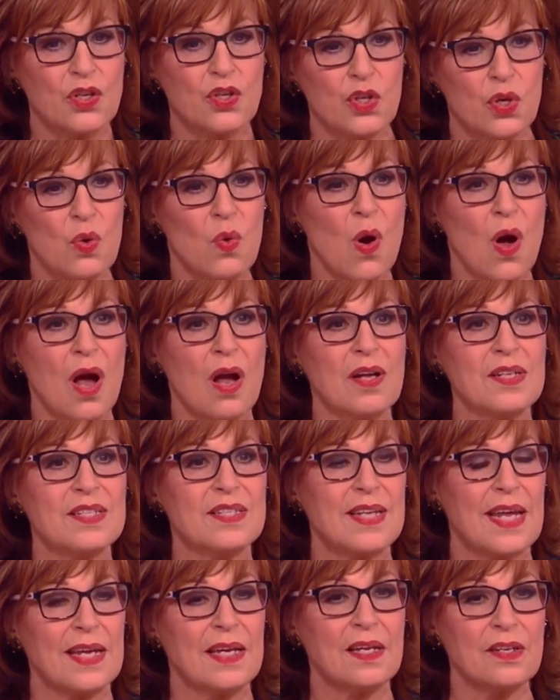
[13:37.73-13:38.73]
you are
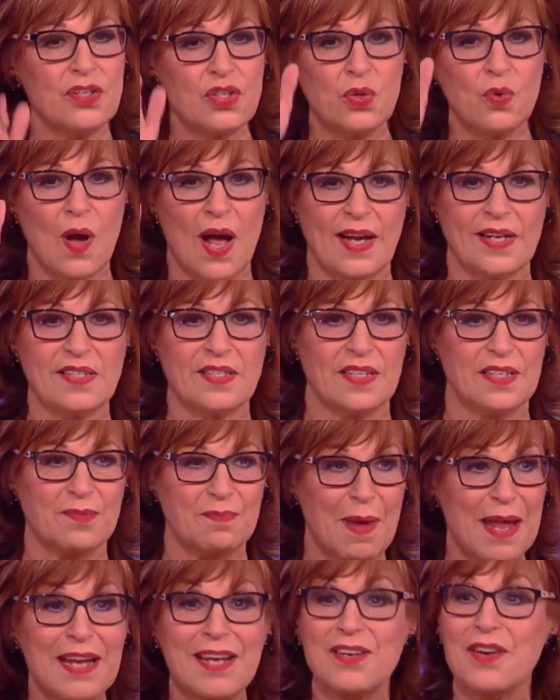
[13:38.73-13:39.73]
saying to
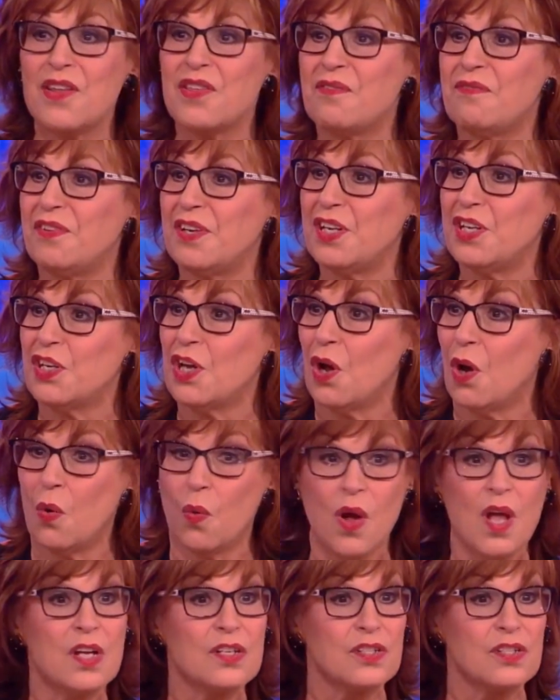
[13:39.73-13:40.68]
ISIS, make another video